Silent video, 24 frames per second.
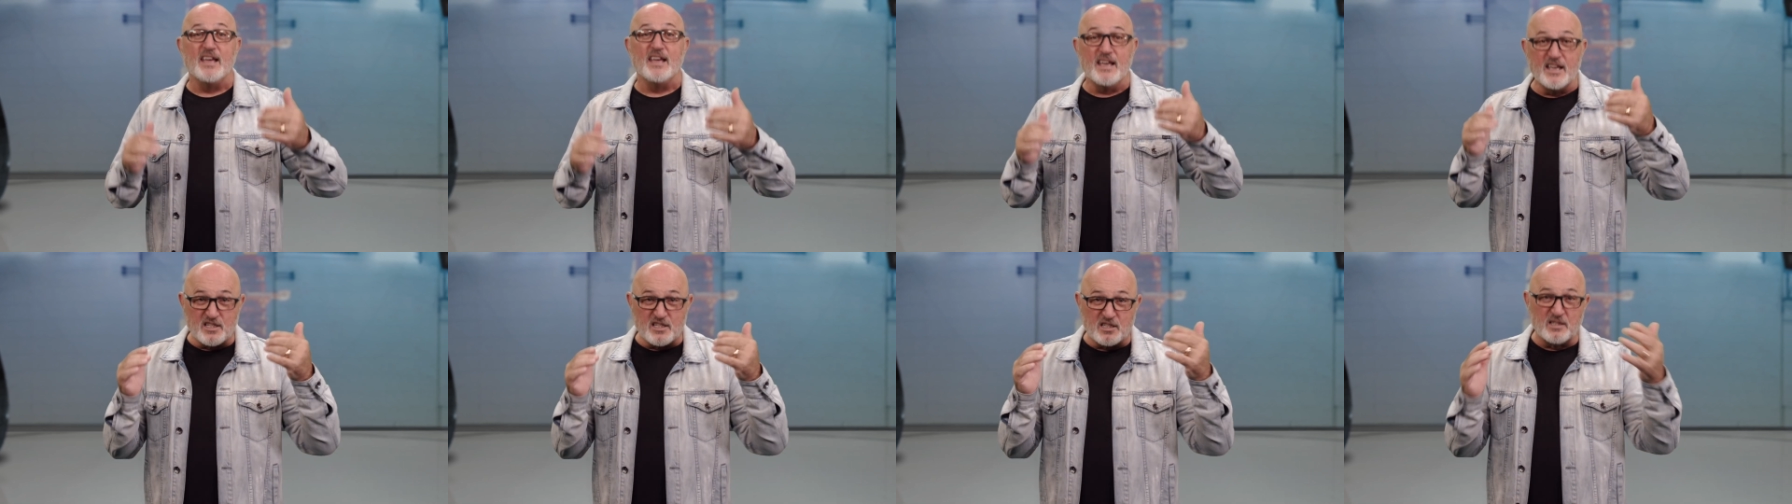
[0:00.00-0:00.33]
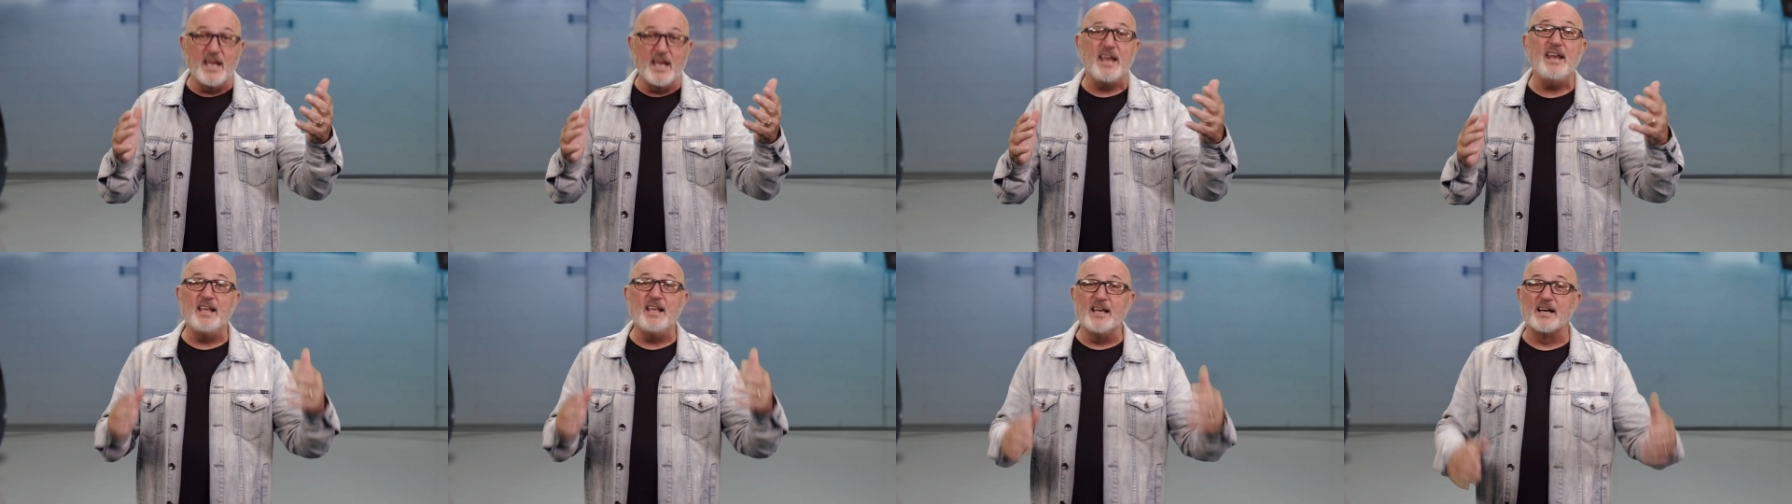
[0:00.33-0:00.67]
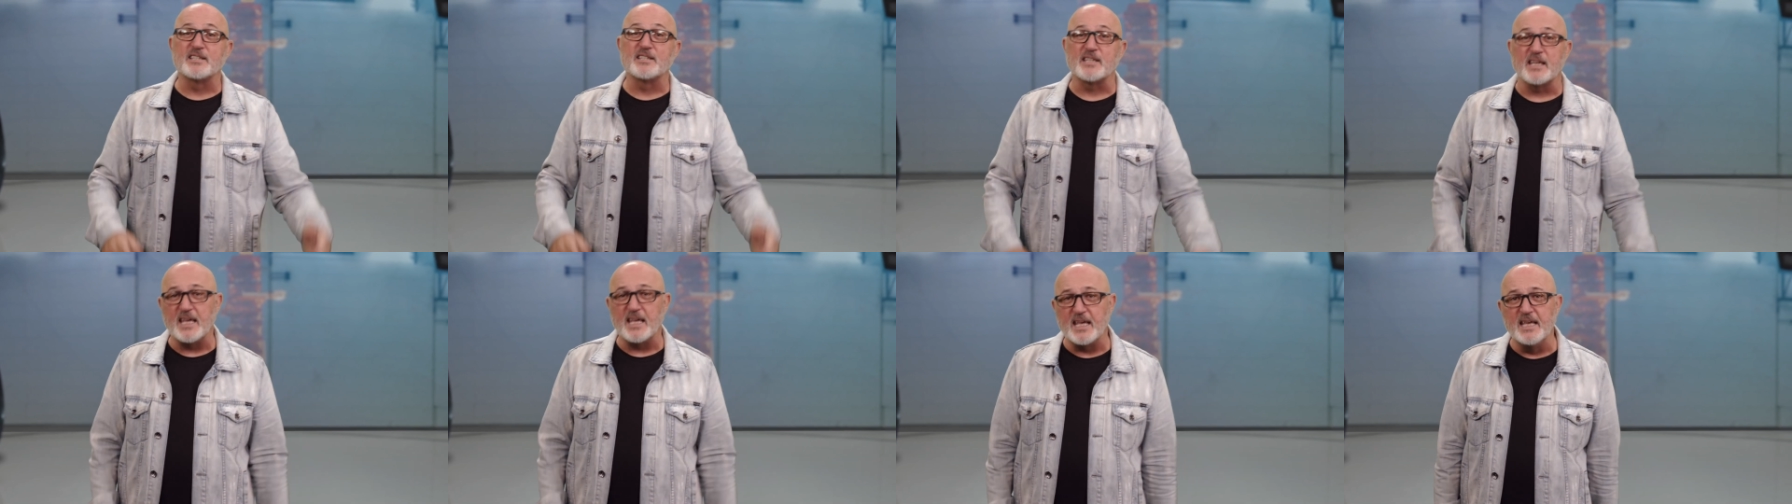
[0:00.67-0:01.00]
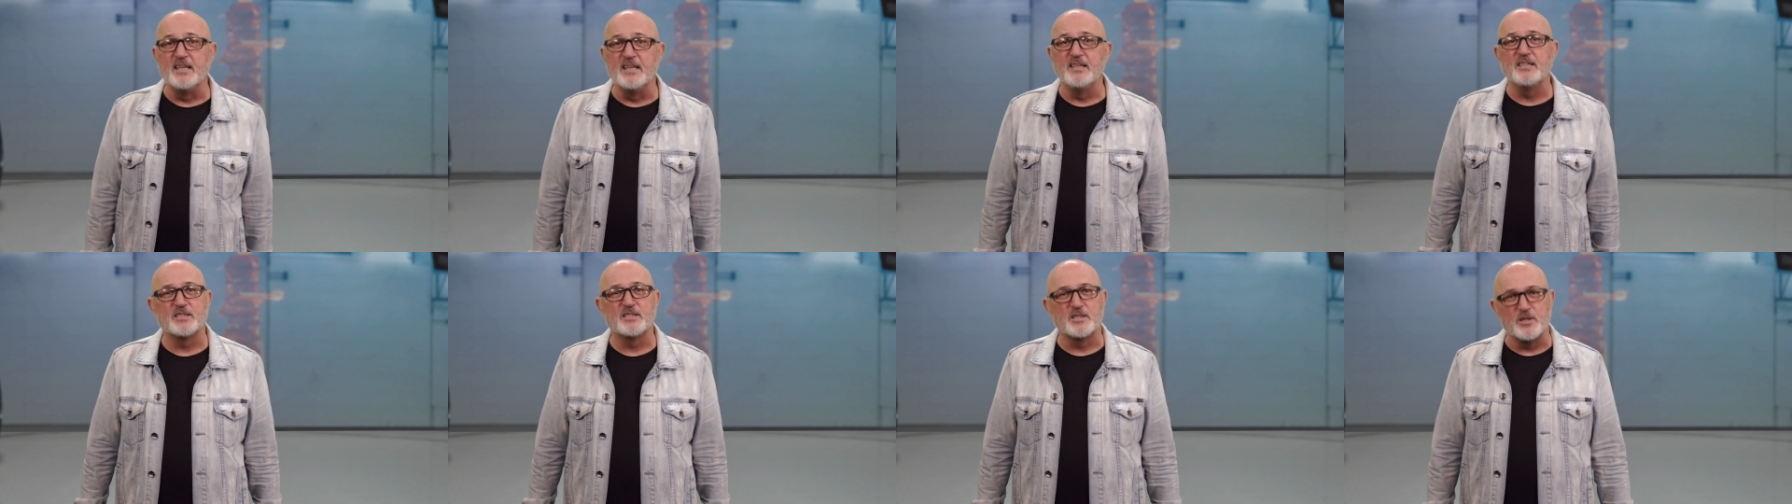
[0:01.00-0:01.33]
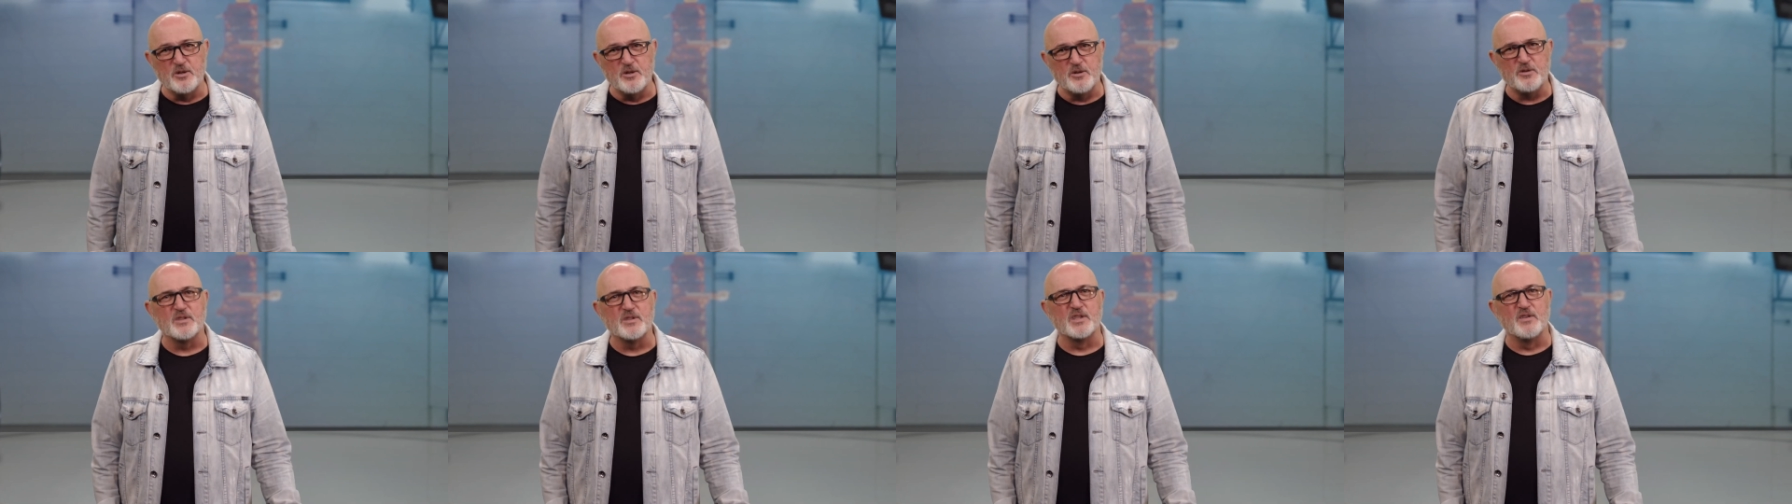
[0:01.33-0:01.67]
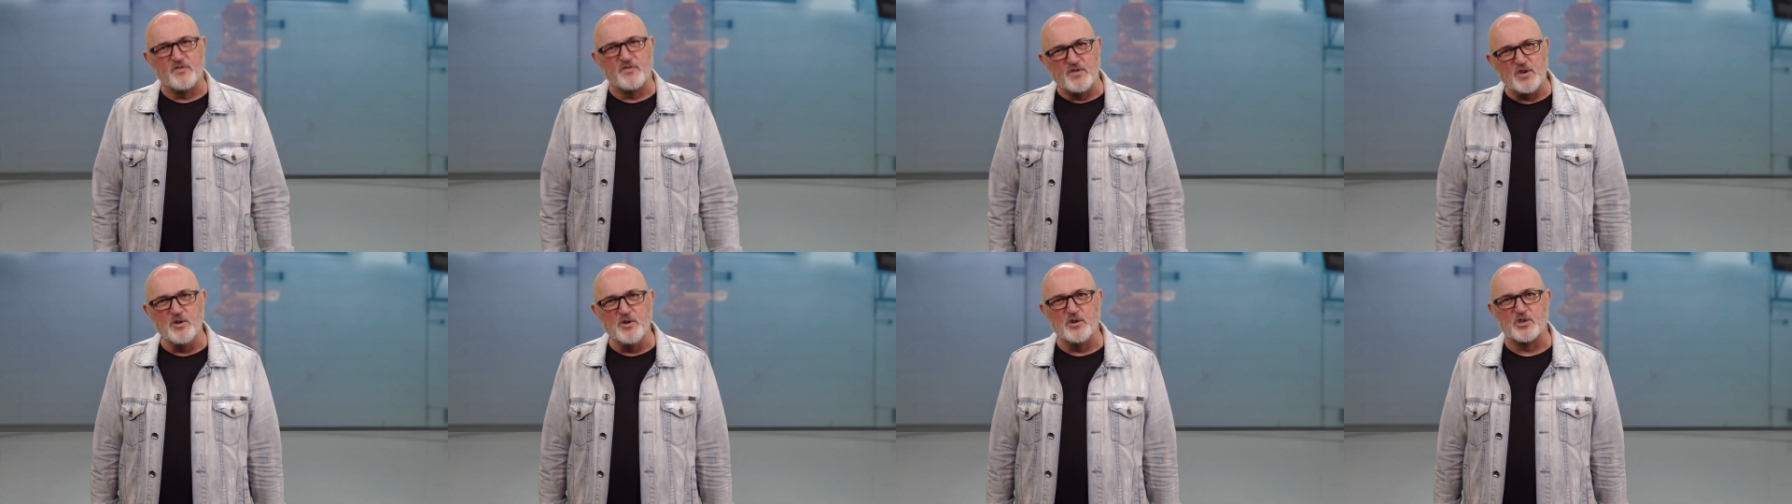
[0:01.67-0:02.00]
is leading us into the
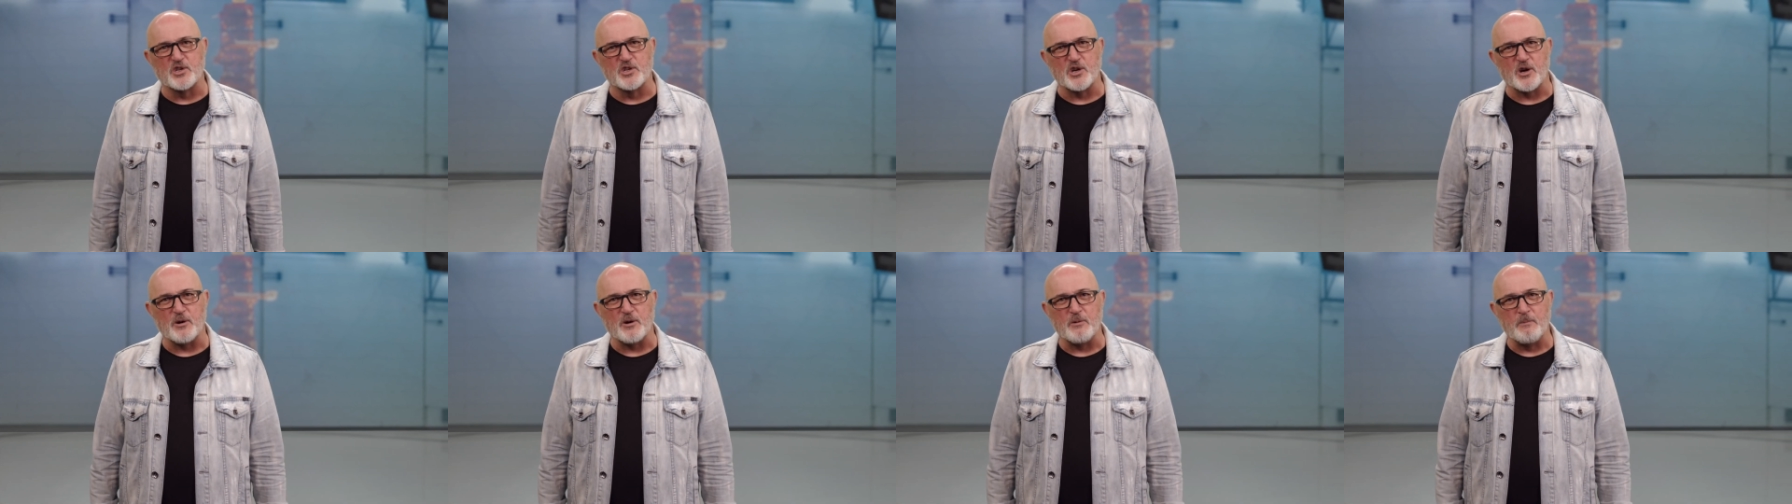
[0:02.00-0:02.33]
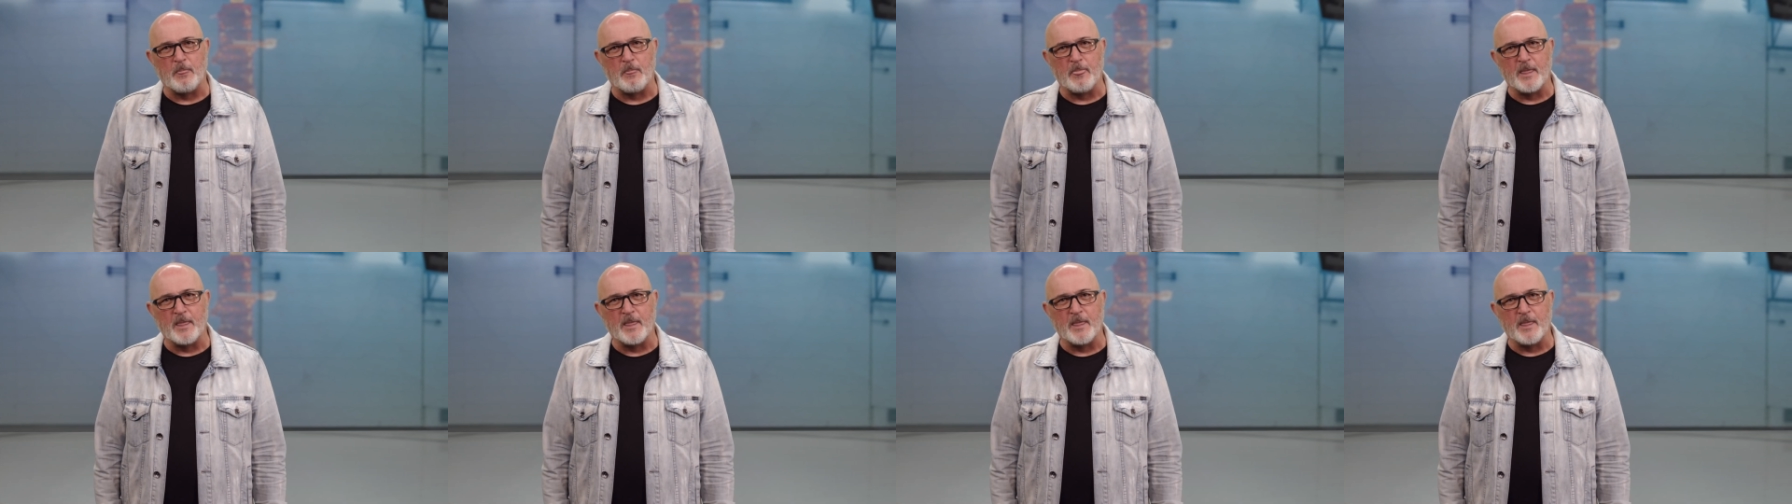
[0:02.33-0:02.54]
future.